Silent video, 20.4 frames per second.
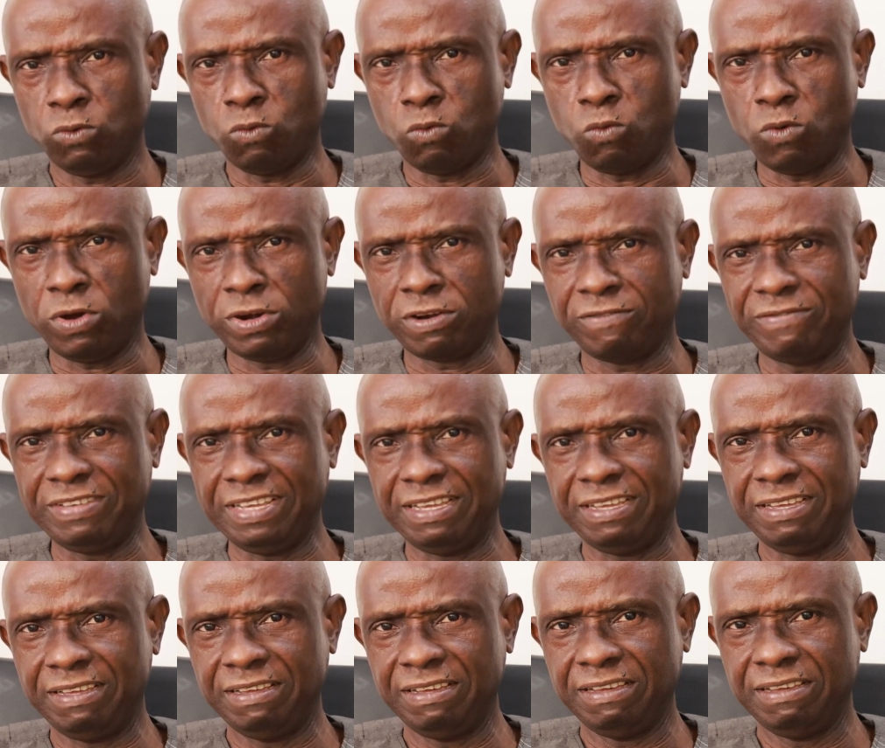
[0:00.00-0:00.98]
one of
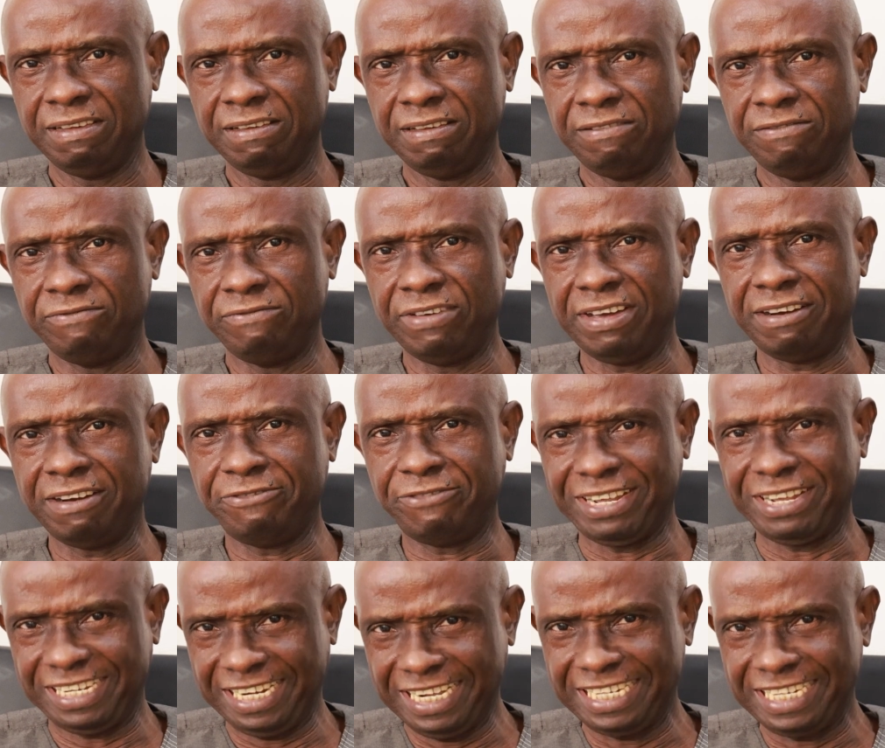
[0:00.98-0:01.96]
the very
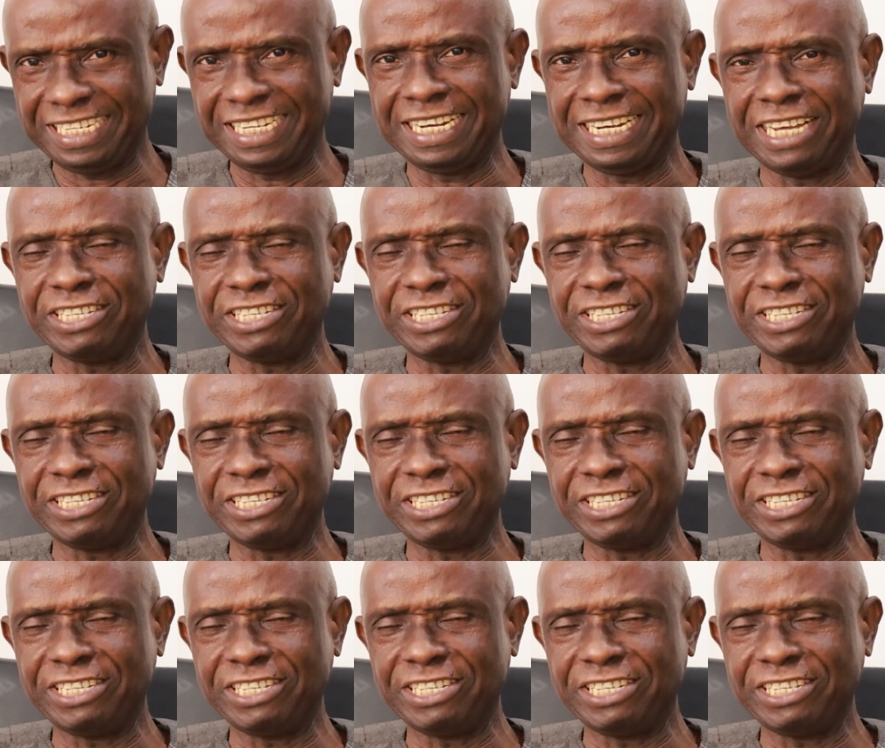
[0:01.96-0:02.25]
fascinating